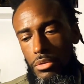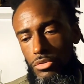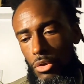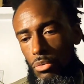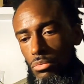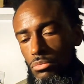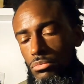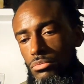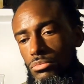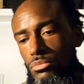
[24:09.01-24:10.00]
So,
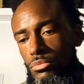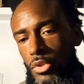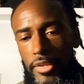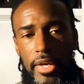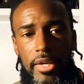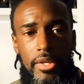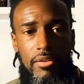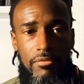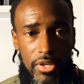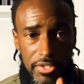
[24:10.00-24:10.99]
did they
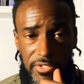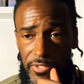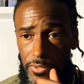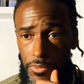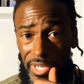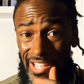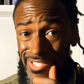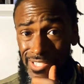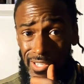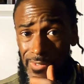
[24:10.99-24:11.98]
invest into
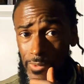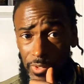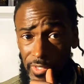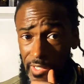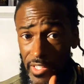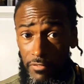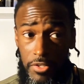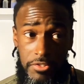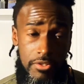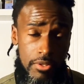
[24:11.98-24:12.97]
assets or did they
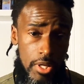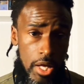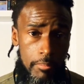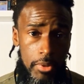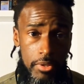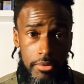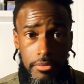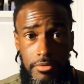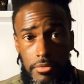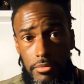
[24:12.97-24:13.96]
invest into
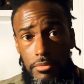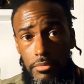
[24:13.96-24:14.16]
liabilities?